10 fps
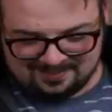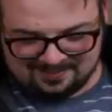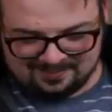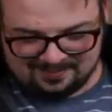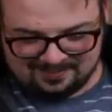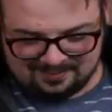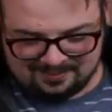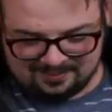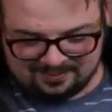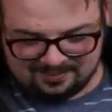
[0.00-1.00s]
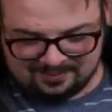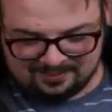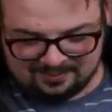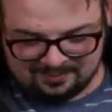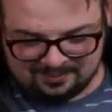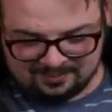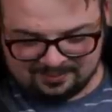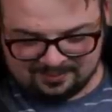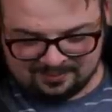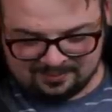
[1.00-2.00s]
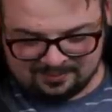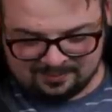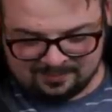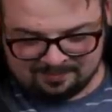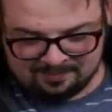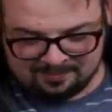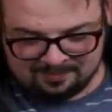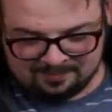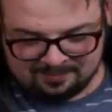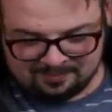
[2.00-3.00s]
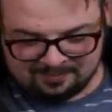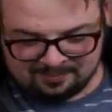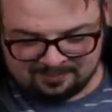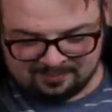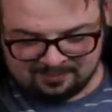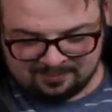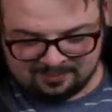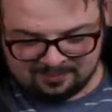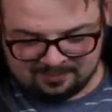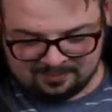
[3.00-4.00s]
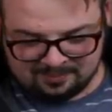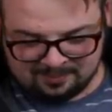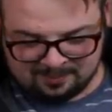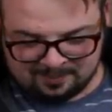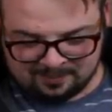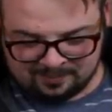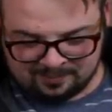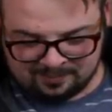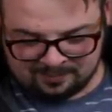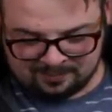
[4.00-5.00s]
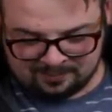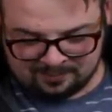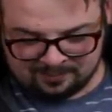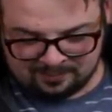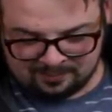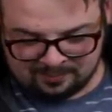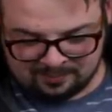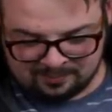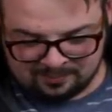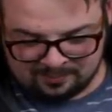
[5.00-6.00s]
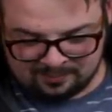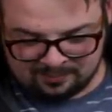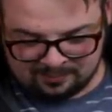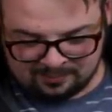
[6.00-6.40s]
No words are spoken by the person on screen.